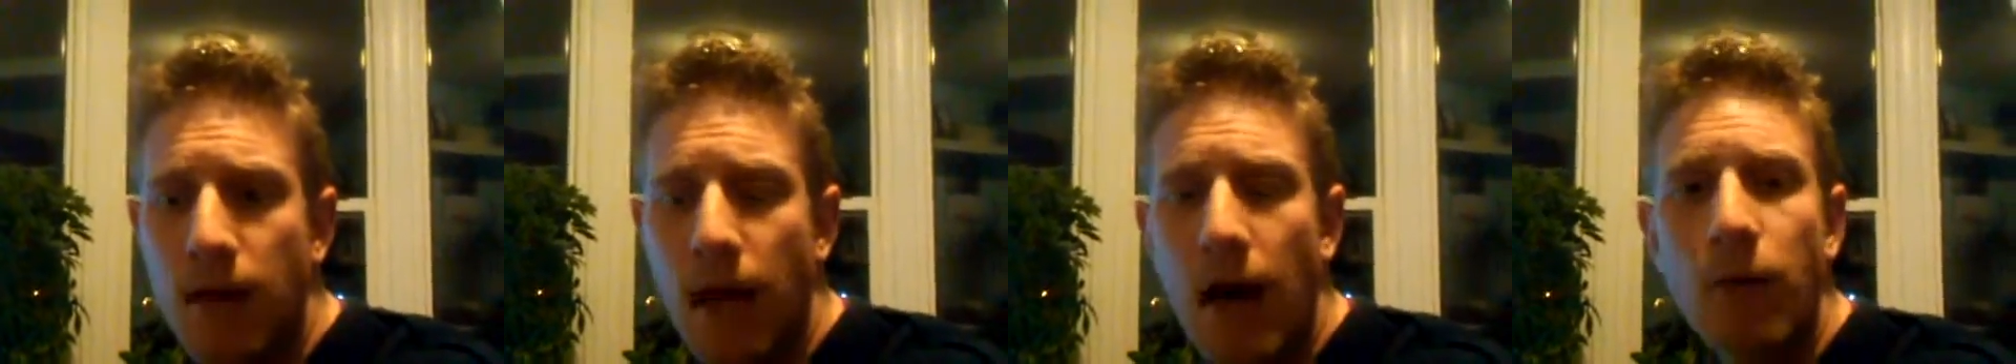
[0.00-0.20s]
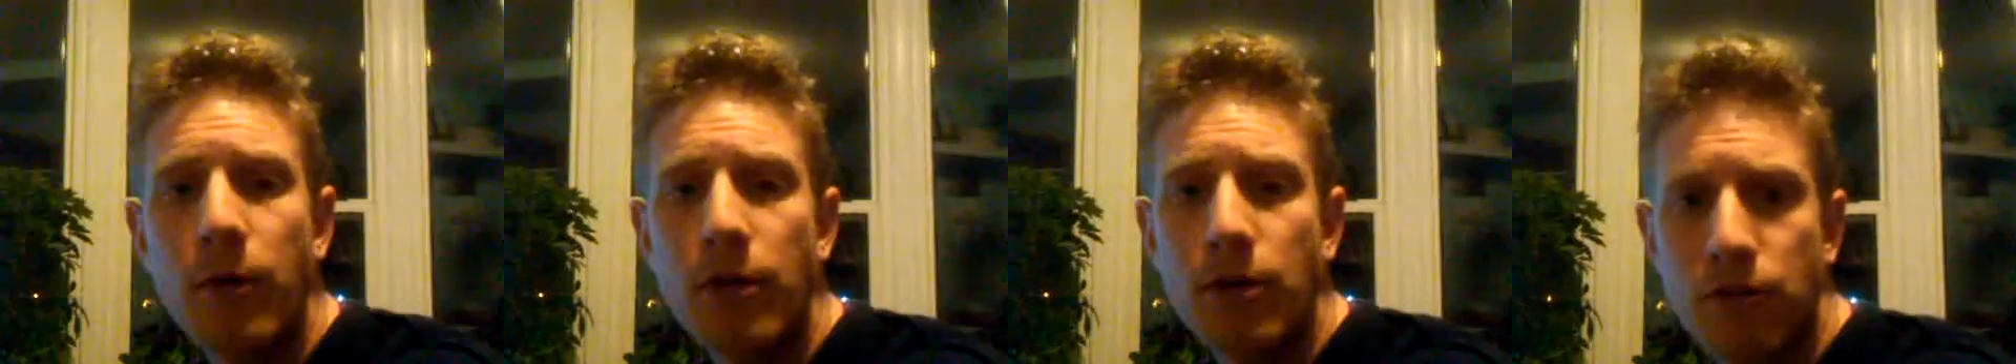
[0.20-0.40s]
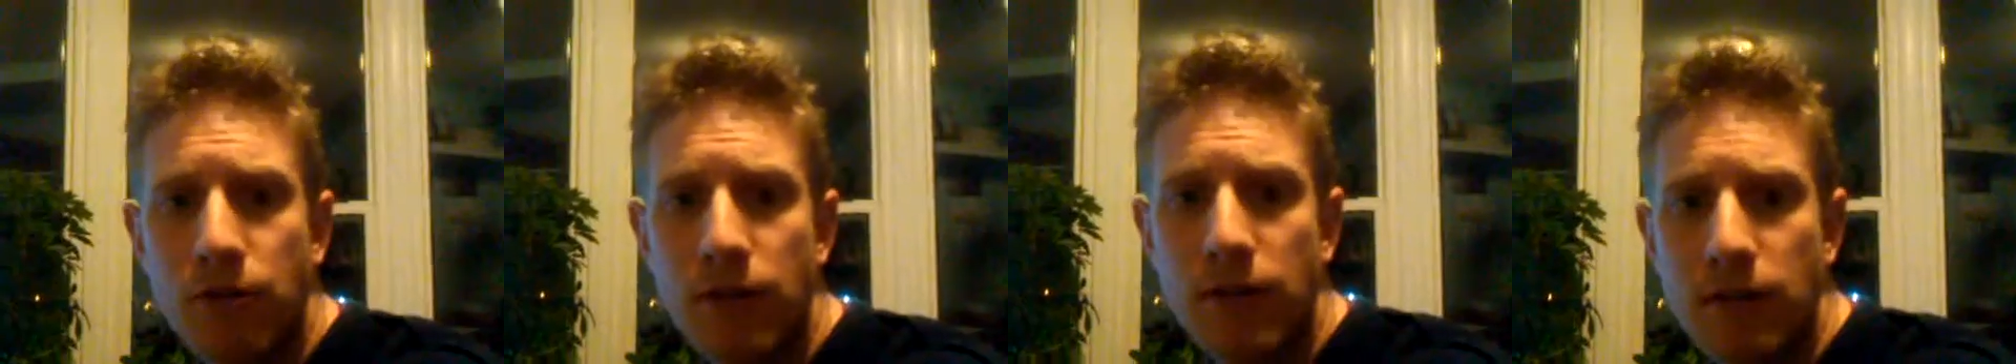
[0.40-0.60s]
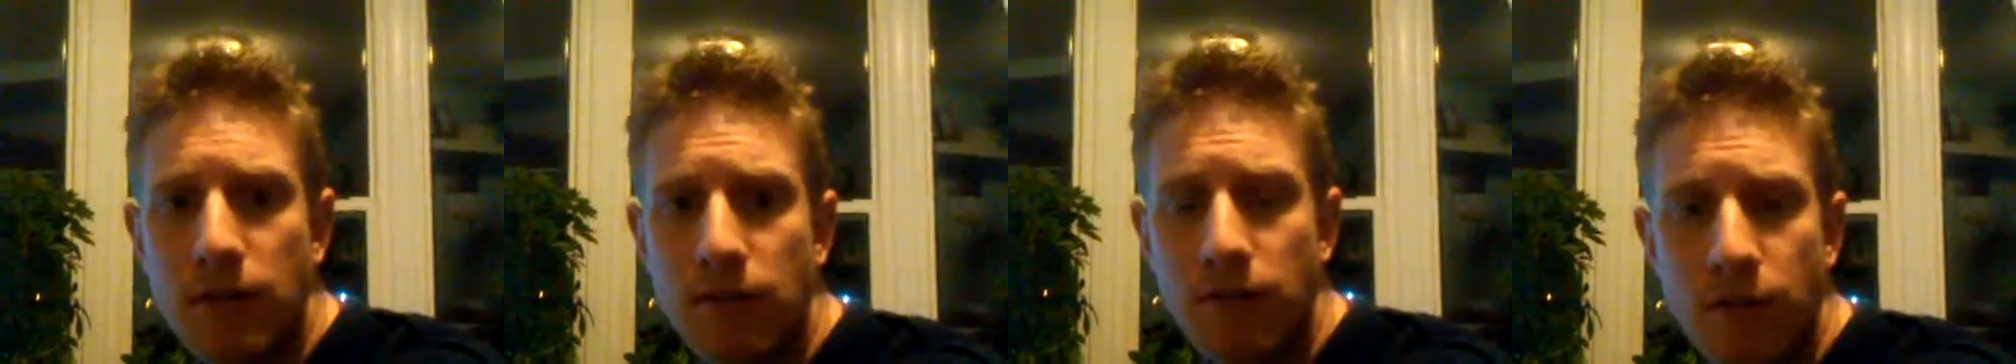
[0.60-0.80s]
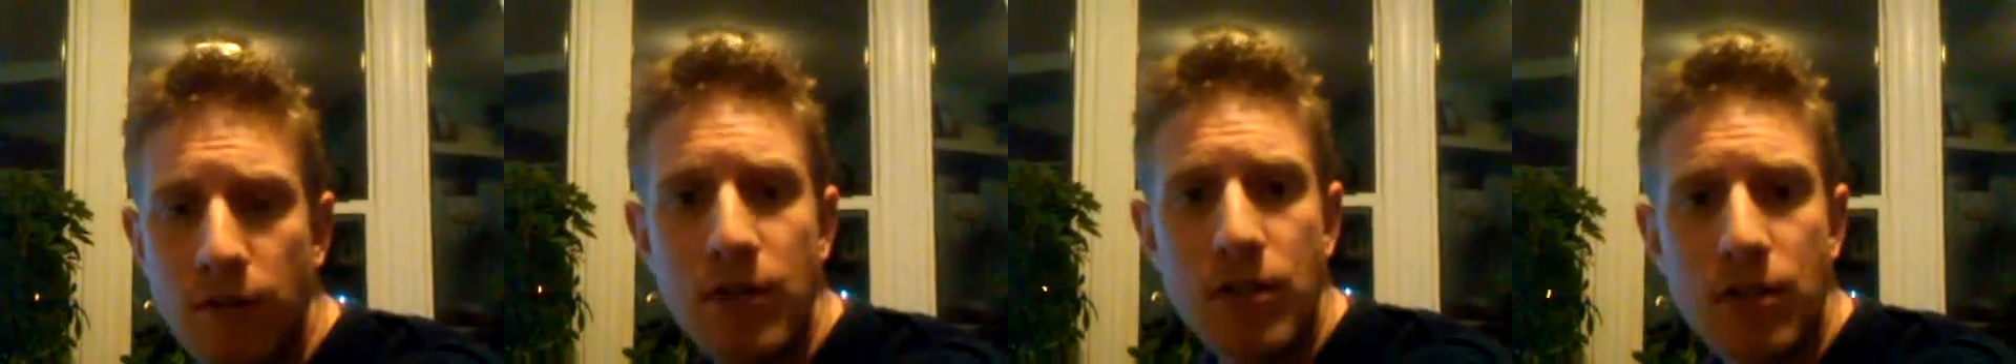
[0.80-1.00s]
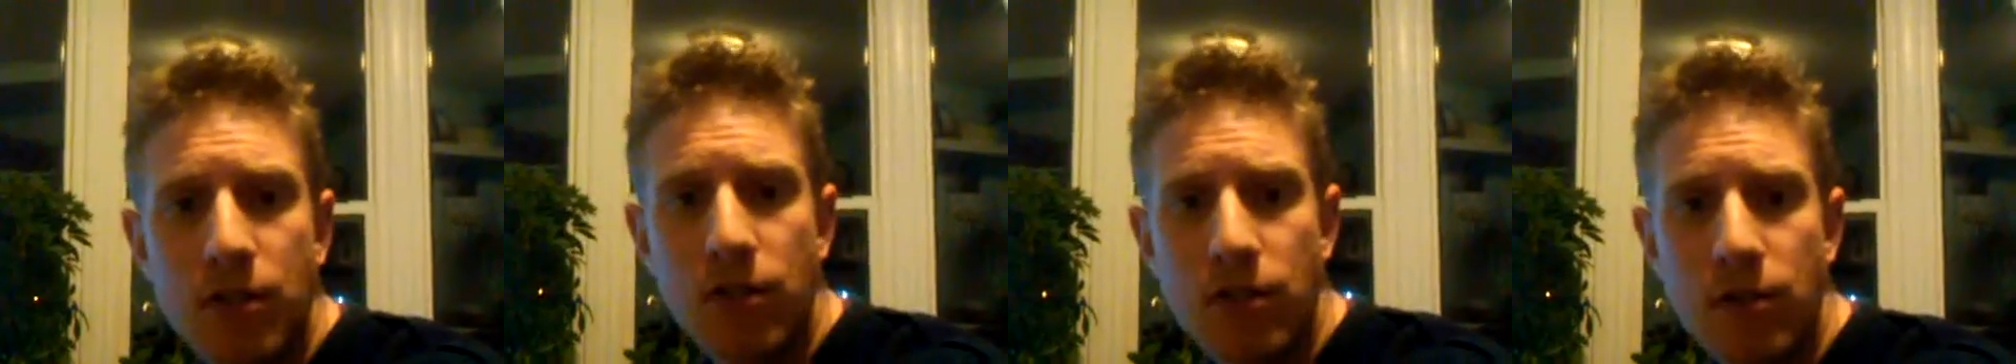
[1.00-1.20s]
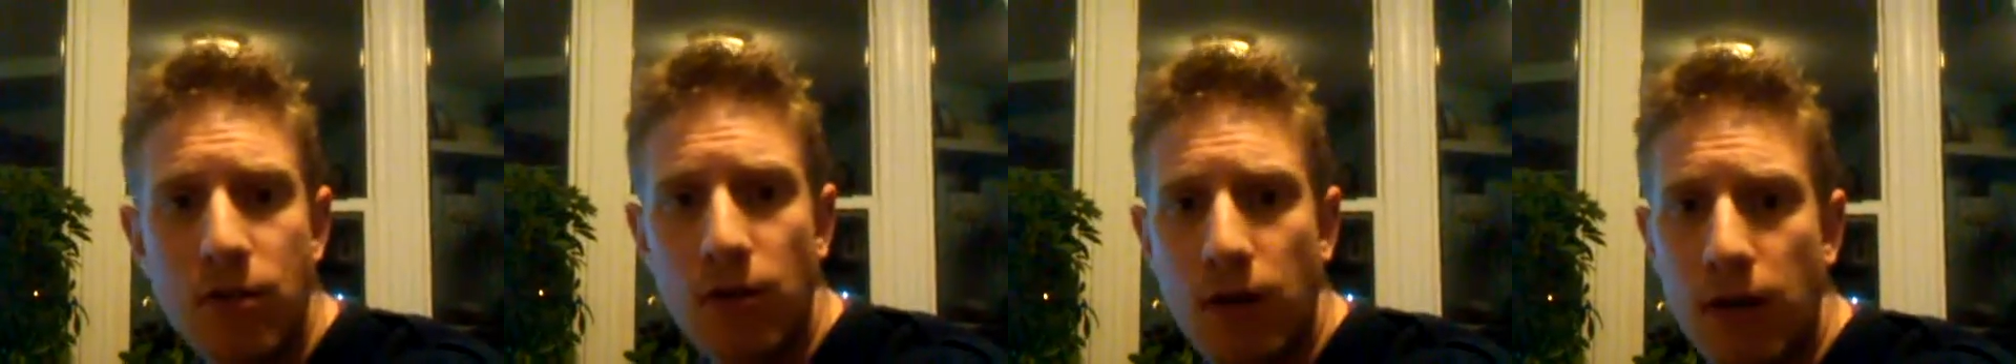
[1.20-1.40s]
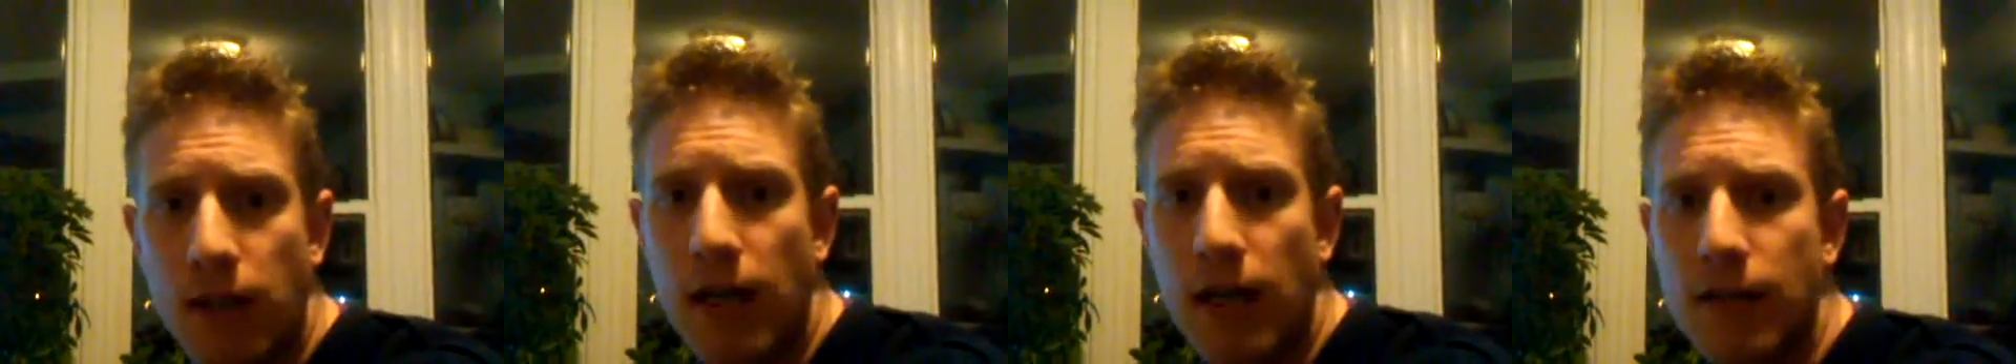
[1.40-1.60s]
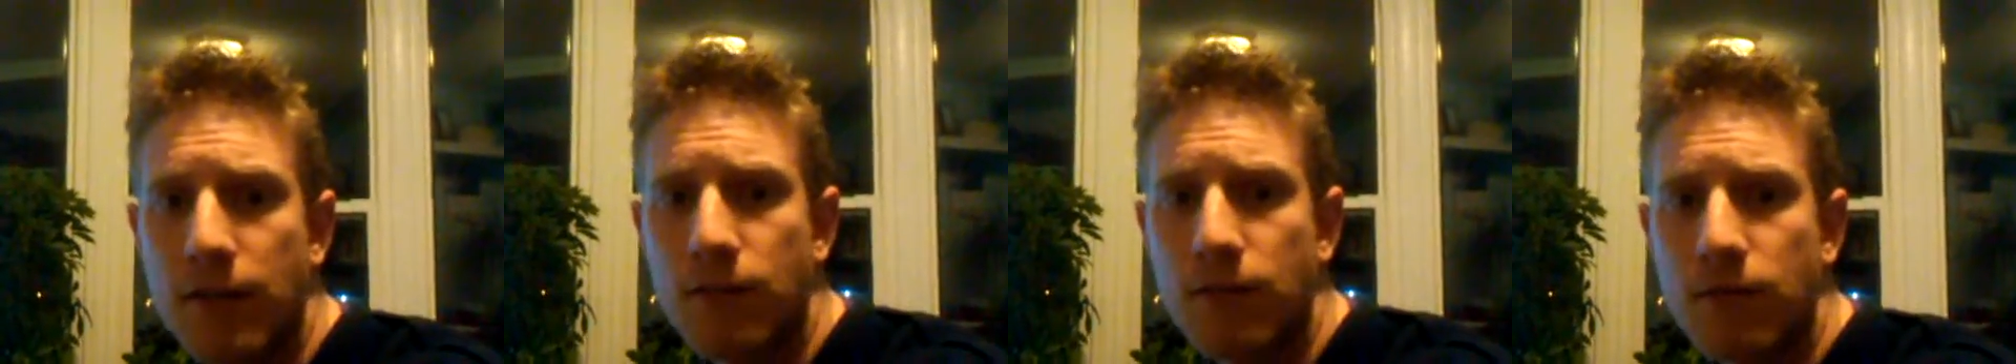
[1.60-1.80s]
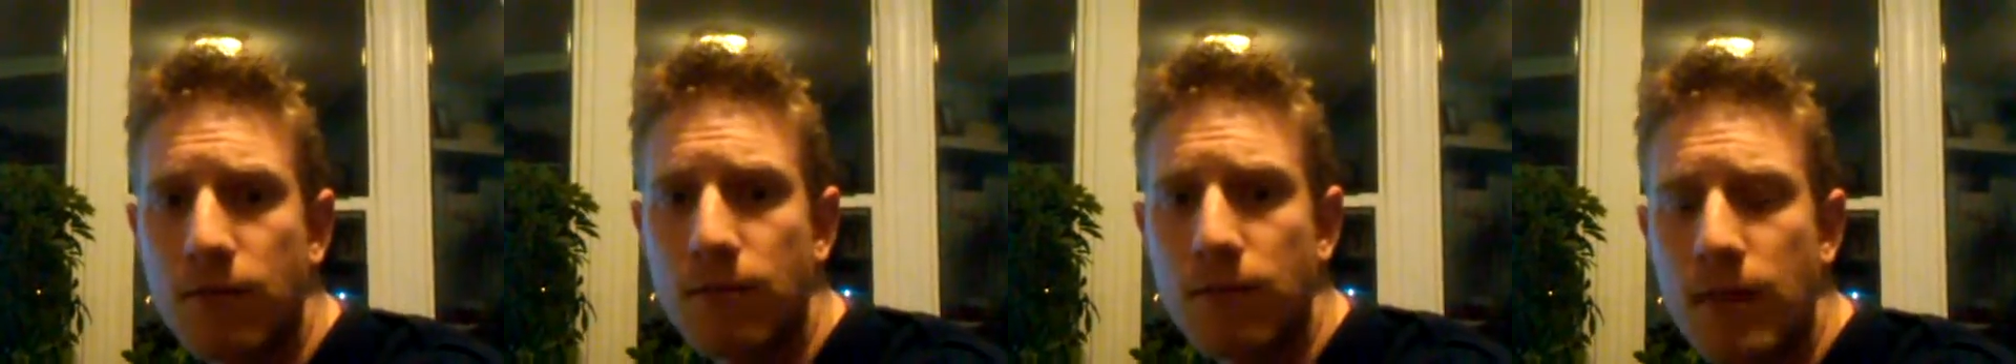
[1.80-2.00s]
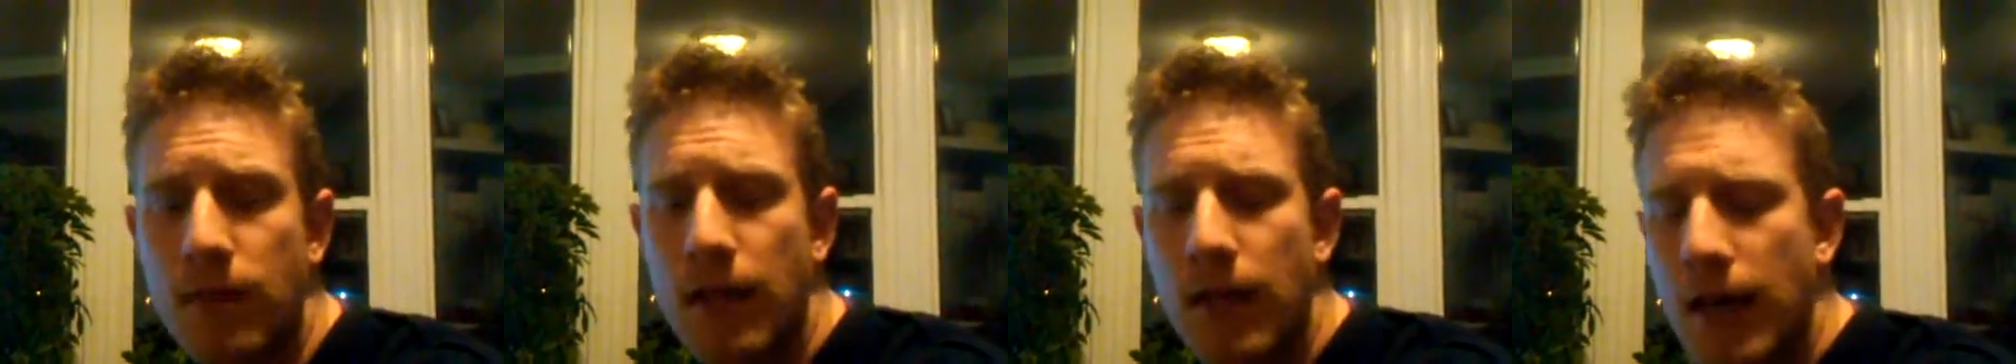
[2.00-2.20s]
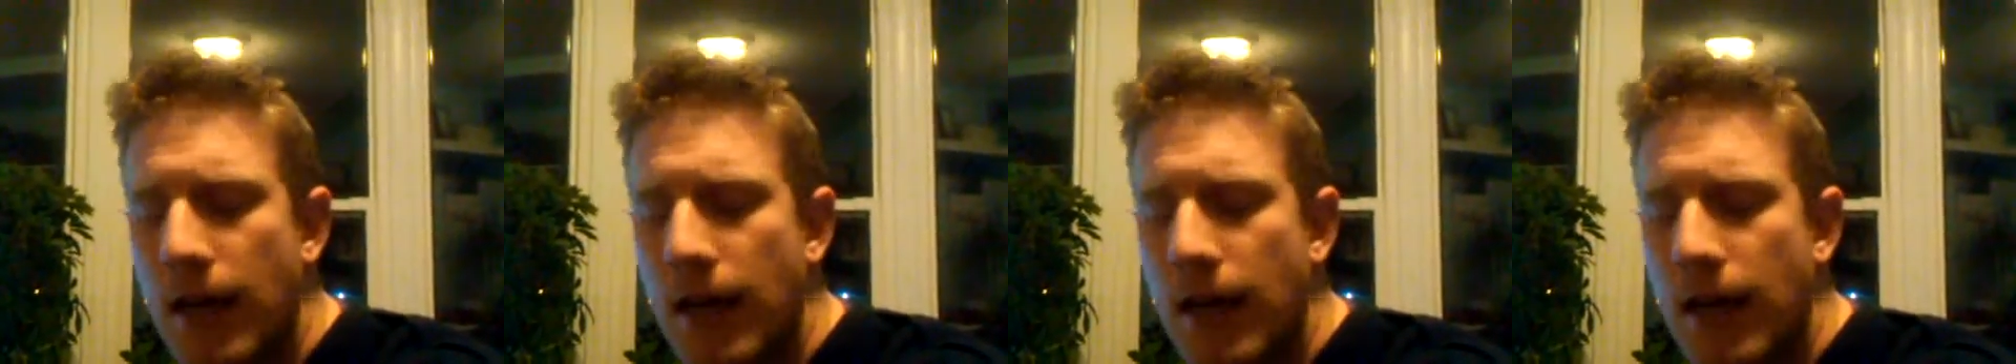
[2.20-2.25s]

how we treat visitors to our classroom.